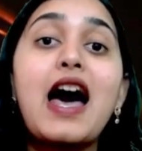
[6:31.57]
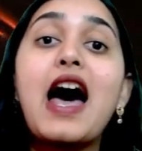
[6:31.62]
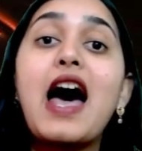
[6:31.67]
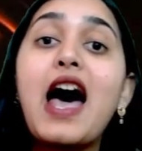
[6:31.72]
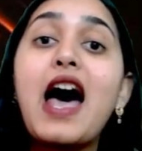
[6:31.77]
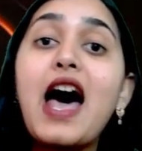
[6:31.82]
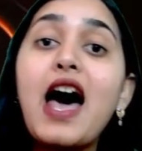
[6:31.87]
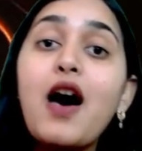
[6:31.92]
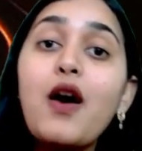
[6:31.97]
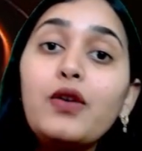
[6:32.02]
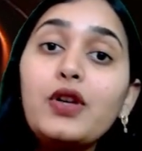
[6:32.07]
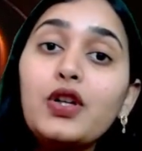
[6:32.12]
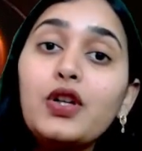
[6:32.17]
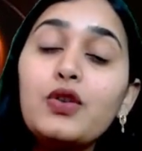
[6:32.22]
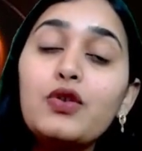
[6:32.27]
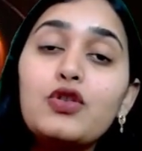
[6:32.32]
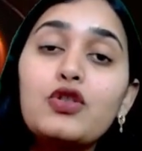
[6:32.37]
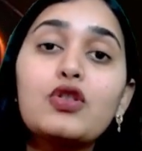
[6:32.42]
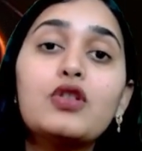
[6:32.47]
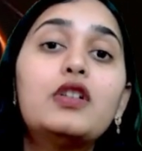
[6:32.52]
how you
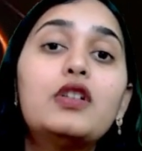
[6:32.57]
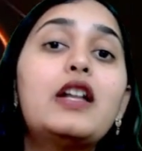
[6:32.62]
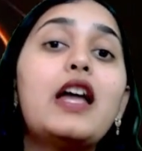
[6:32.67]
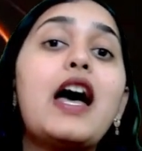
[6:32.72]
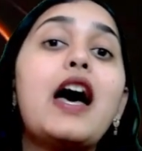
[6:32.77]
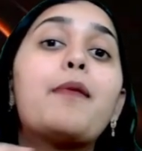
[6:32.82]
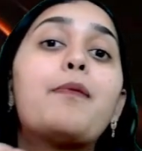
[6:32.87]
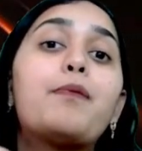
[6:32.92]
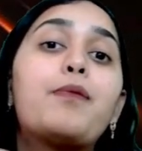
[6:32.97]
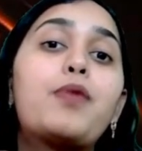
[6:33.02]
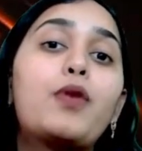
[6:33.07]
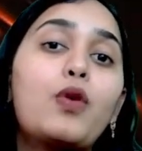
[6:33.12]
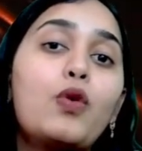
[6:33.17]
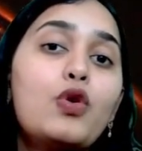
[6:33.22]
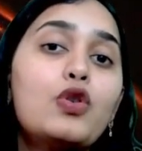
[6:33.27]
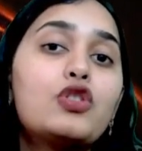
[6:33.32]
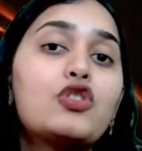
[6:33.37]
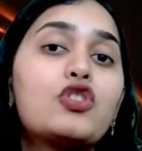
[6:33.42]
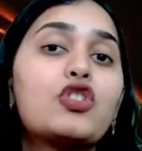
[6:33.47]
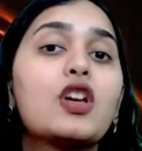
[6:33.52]
should
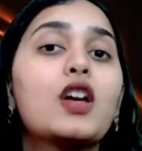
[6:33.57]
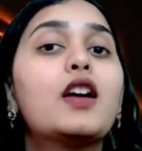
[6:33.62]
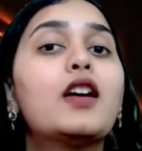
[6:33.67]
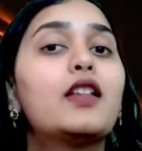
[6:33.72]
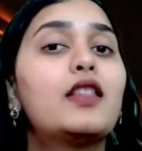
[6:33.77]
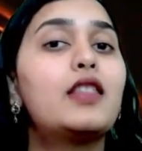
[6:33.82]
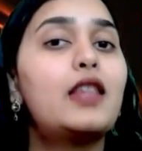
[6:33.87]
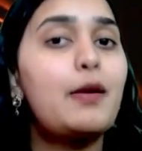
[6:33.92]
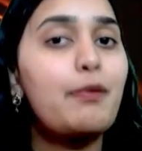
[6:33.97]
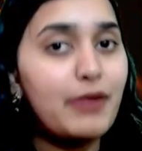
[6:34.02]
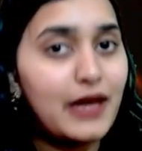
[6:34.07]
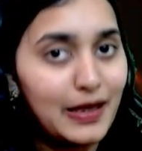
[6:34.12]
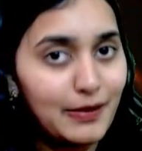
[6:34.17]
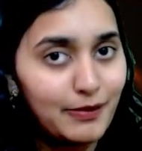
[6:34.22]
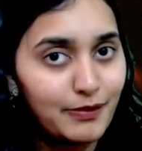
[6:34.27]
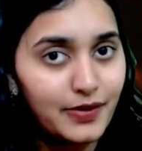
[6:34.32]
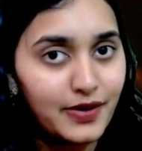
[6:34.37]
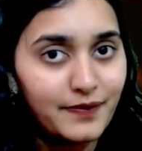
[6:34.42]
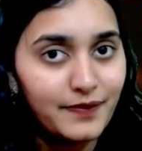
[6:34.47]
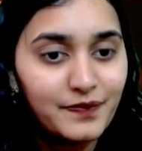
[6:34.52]
approach the
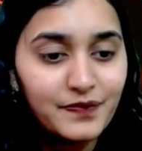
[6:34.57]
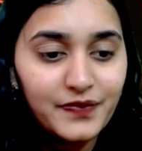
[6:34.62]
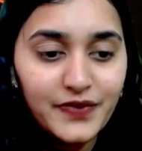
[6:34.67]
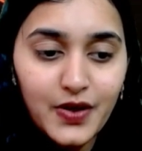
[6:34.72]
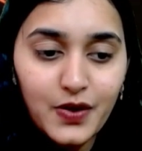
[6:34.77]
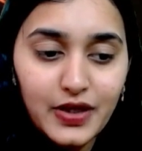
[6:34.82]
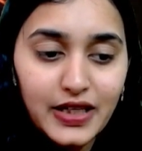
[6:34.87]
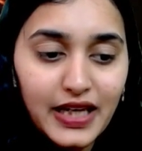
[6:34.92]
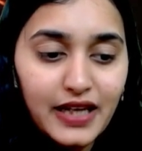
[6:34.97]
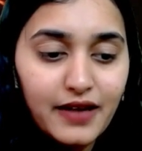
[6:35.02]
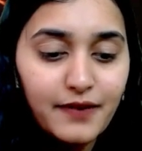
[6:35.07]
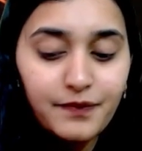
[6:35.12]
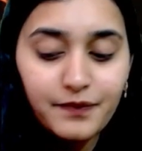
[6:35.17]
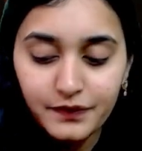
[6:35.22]
paper. Okay.